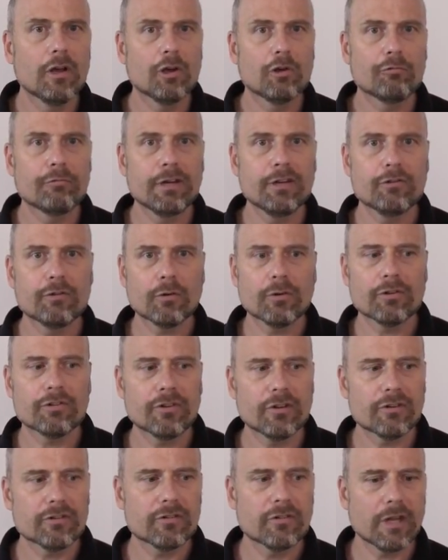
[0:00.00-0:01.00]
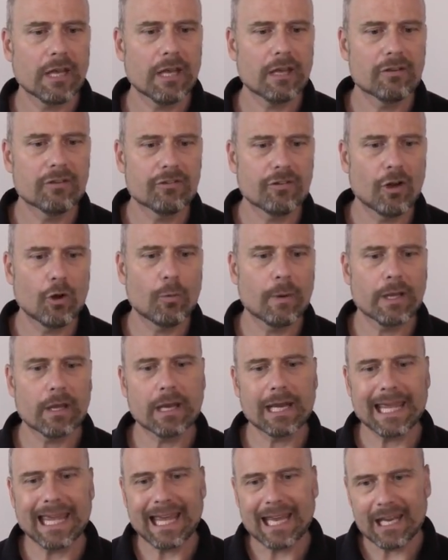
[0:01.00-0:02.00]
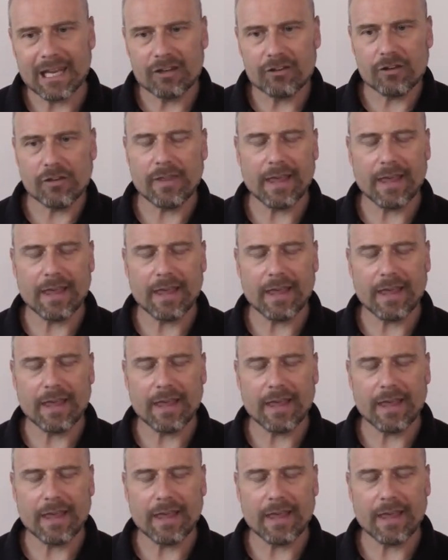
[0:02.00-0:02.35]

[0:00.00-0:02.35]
resources. And so we're going to get into